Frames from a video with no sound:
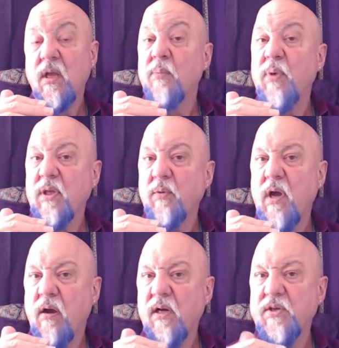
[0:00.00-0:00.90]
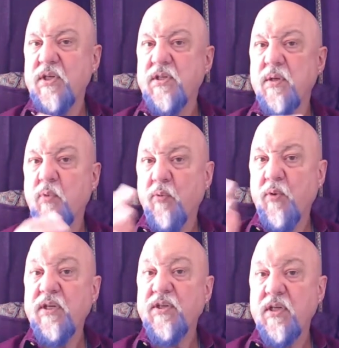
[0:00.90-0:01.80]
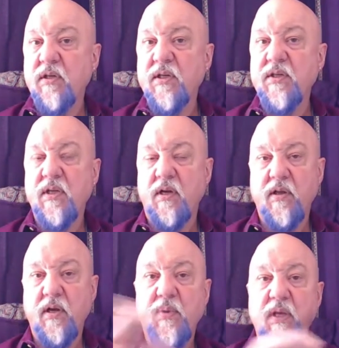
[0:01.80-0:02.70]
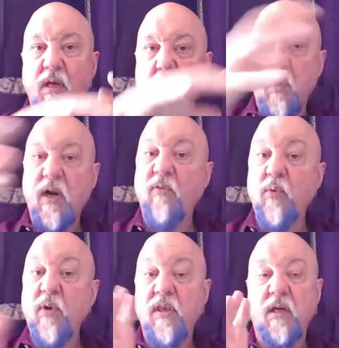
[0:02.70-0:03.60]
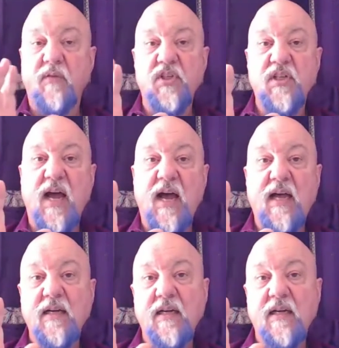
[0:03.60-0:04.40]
but that we are in a system where we could still consider there being a whatever we think of as God.